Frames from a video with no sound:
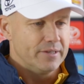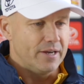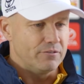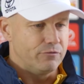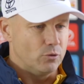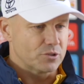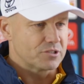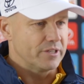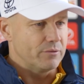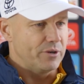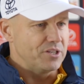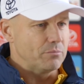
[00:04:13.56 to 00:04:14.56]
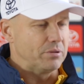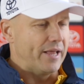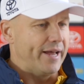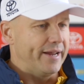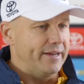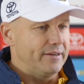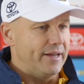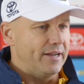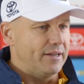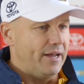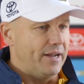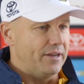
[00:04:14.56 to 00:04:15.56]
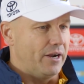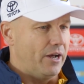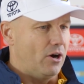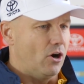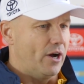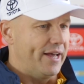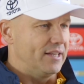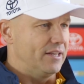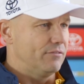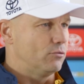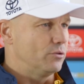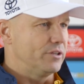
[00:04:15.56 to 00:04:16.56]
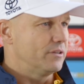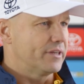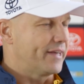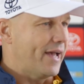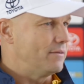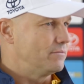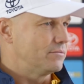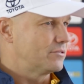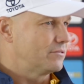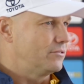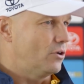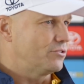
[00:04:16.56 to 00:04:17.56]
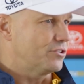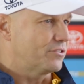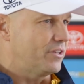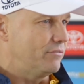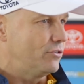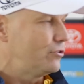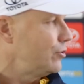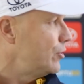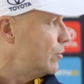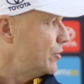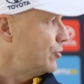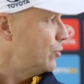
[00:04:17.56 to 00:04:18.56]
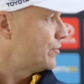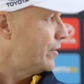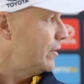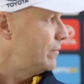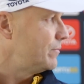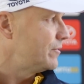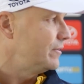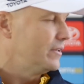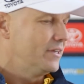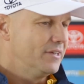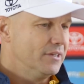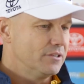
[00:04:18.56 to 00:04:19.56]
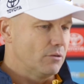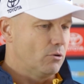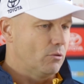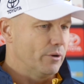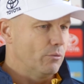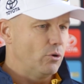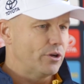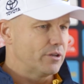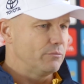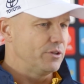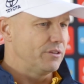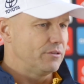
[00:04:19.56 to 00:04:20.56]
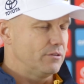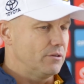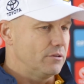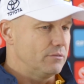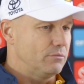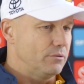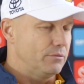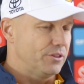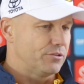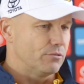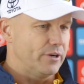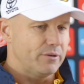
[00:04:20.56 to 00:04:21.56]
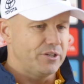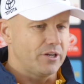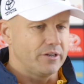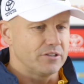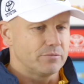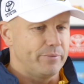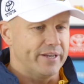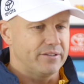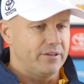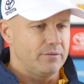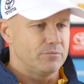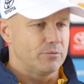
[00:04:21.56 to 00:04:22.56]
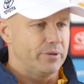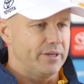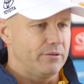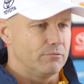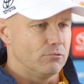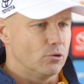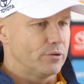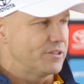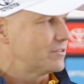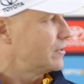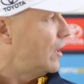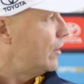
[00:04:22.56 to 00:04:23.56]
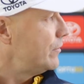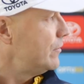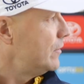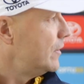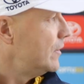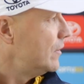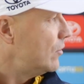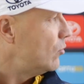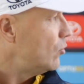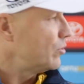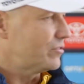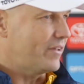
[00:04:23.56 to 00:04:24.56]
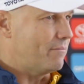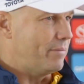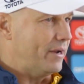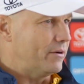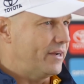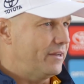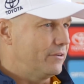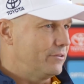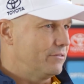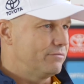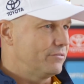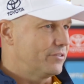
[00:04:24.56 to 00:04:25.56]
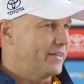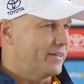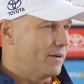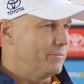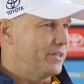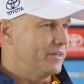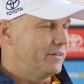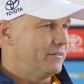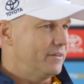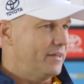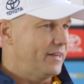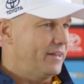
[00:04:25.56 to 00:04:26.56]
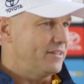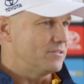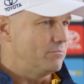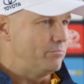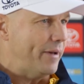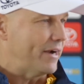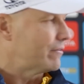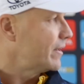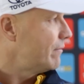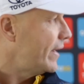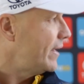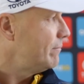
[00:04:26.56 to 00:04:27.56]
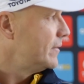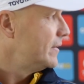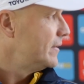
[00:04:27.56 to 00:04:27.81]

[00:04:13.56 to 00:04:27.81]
Unfortunately, when you play at a higher level, the game's not just given to you on your terms. And so what we're working with Tariq, we don't expect him to be Rory Sloane or Sam Berry, who you've seen come in and he's a battering ram.